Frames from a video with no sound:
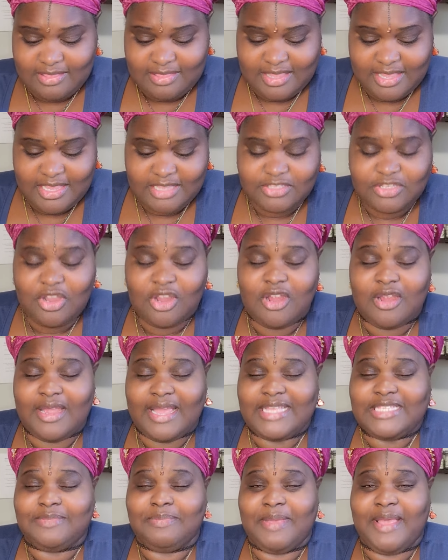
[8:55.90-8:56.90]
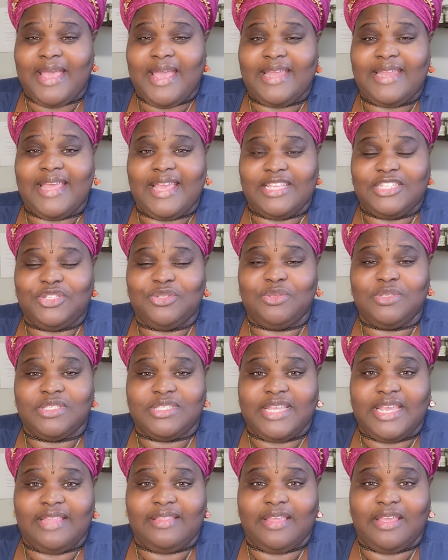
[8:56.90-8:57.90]
Things are as bad as you
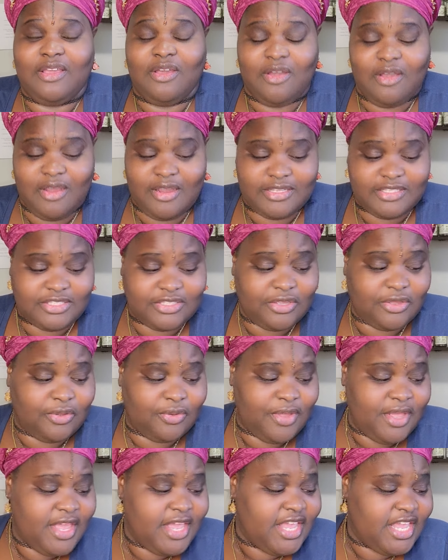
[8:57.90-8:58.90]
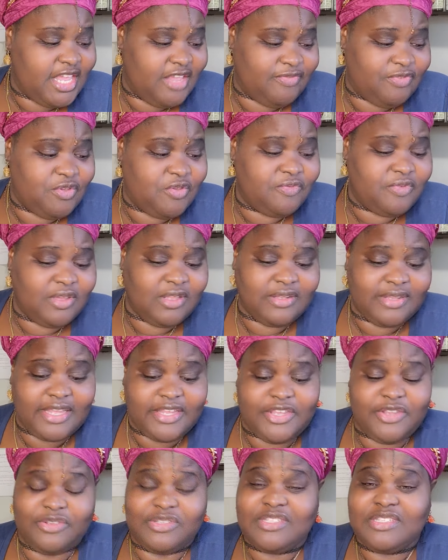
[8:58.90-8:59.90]
say they are. So if you feel
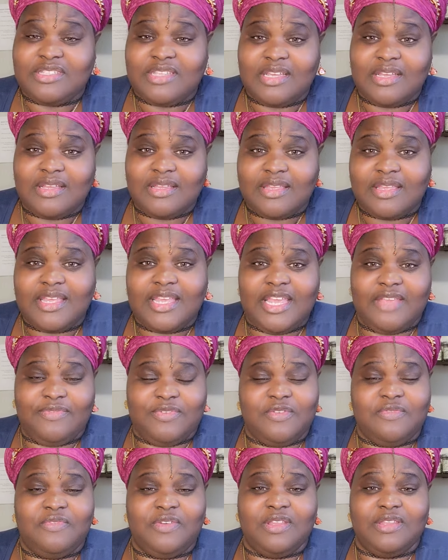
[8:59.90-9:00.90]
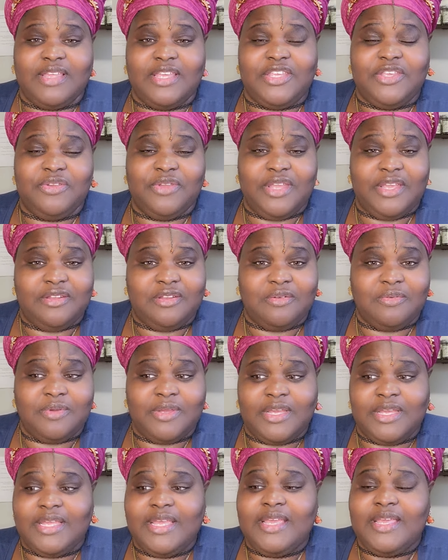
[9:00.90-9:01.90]
like you're stuck, if you feel like you're in a
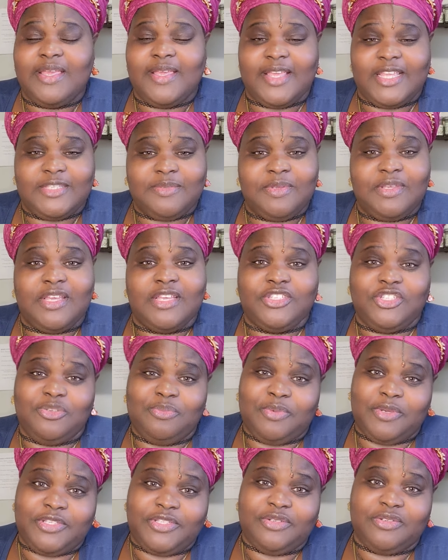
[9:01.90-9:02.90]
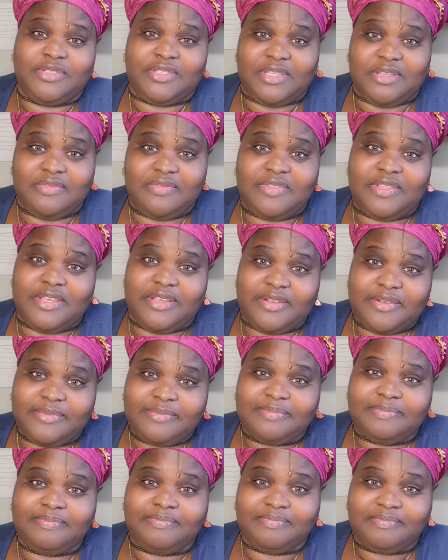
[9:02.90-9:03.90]
rut, it's because you put yourself there
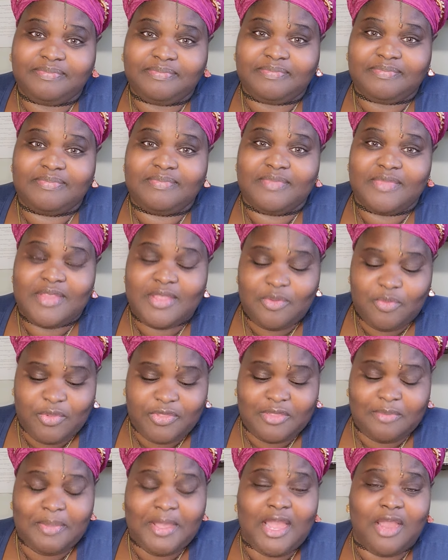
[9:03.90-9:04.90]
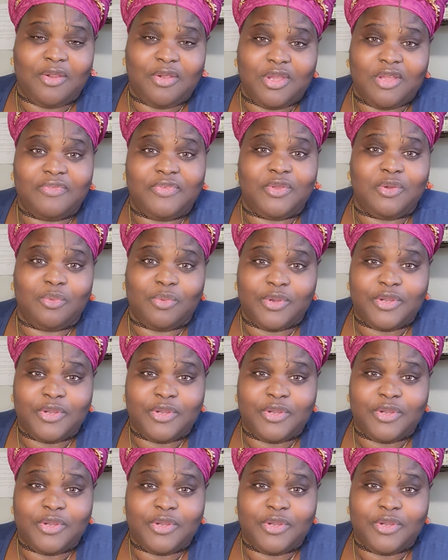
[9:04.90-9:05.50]
with the power of your